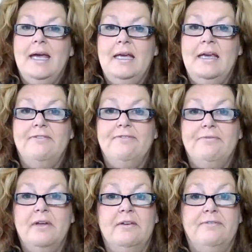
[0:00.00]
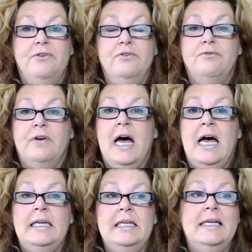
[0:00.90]
If you've
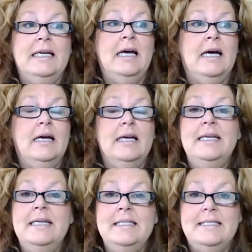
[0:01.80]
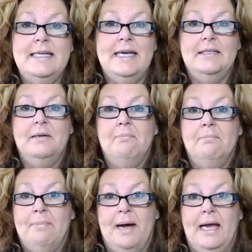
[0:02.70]
got an insect
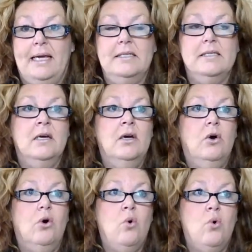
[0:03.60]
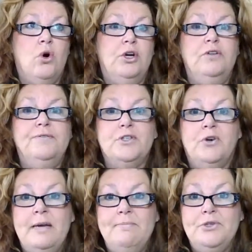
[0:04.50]
bite, or you've
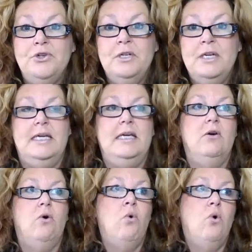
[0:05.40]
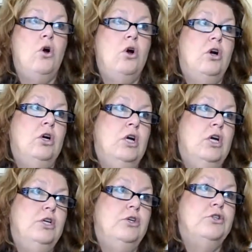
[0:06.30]
scraped your knee, or
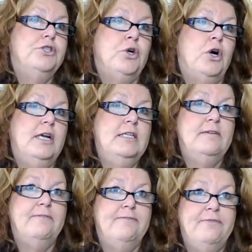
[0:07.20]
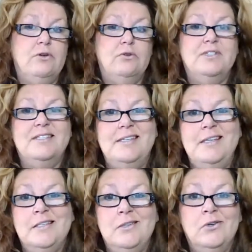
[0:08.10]
you're starting to feel
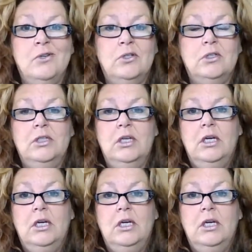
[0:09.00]
seasonal